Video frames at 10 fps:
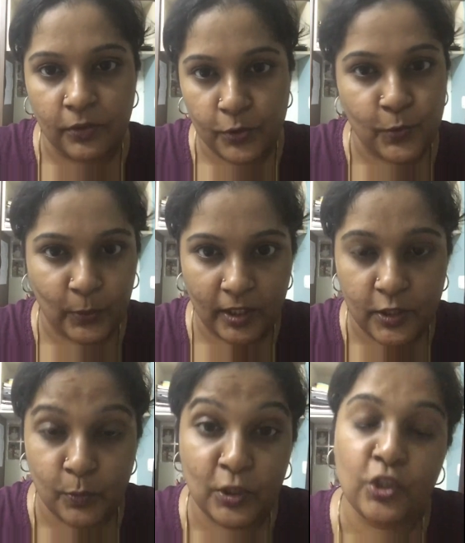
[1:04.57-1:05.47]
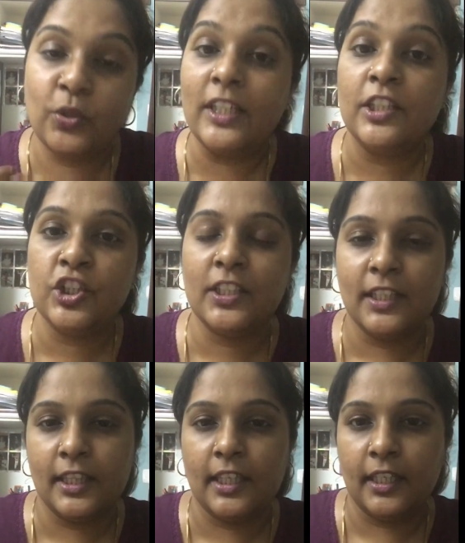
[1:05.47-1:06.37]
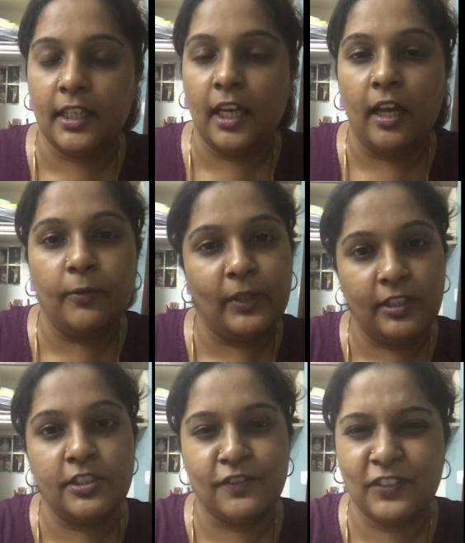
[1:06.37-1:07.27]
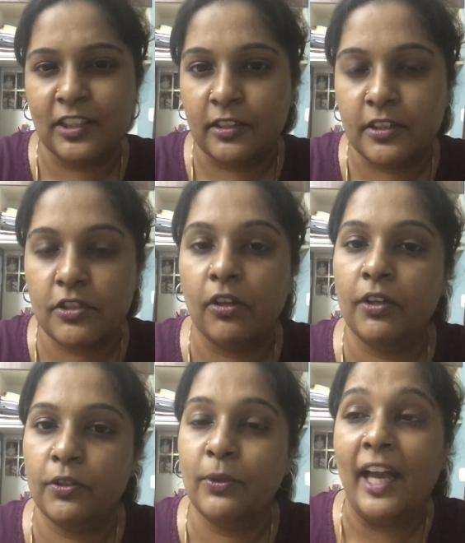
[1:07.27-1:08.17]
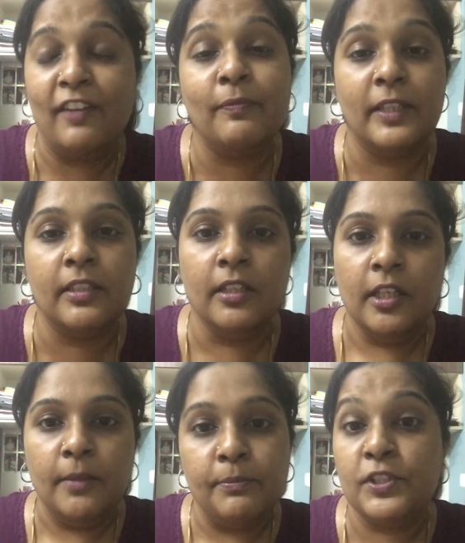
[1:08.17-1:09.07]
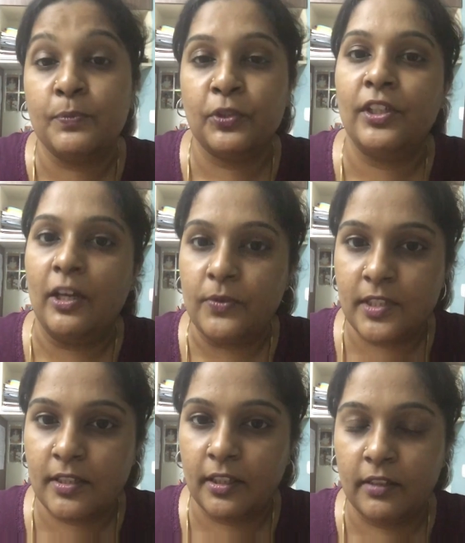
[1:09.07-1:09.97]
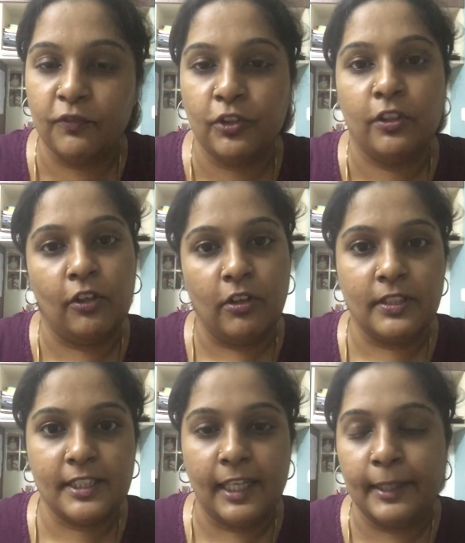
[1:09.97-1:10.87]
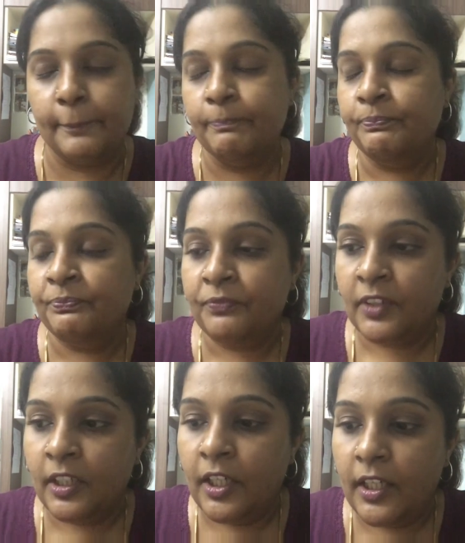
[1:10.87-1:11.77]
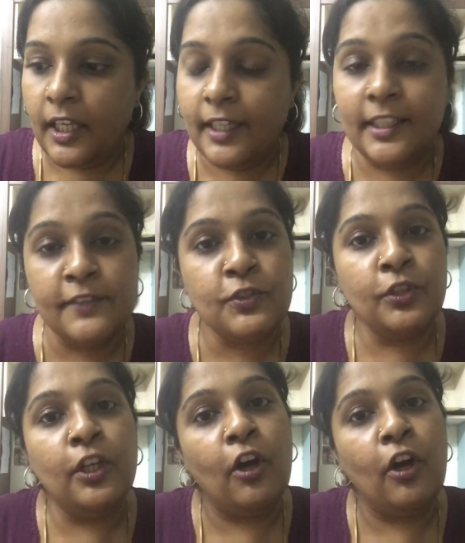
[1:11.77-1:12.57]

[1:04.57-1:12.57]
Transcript: those words which you initially think are very difficult or you have been mispronouncing for a long time, it gives the